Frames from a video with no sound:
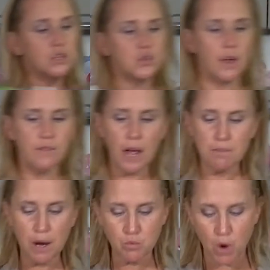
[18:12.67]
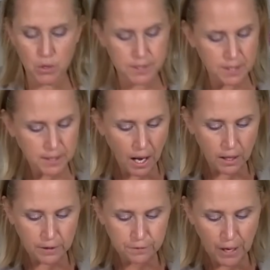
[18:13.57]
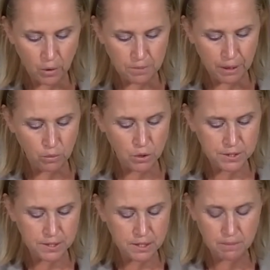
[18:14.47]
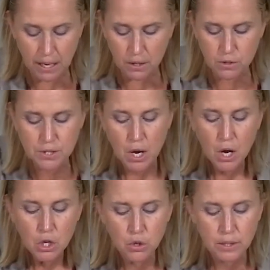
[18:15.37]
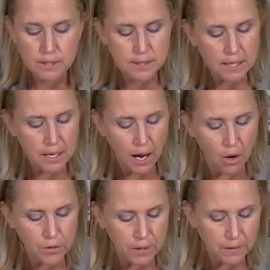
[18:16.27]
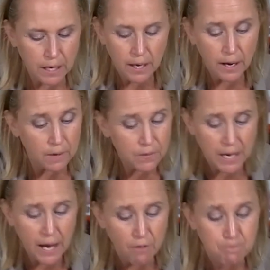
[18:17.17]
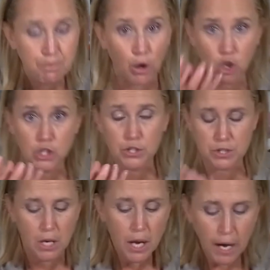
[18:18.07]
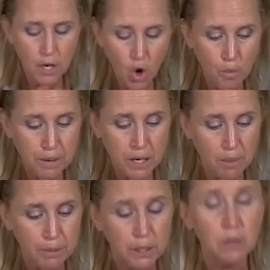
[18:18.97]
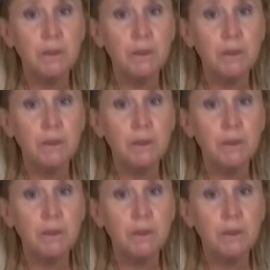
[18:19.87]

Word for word: So I've got my roasted cauliflower and my roasted tomatoes. You can see how that they, they have burst and opened up a little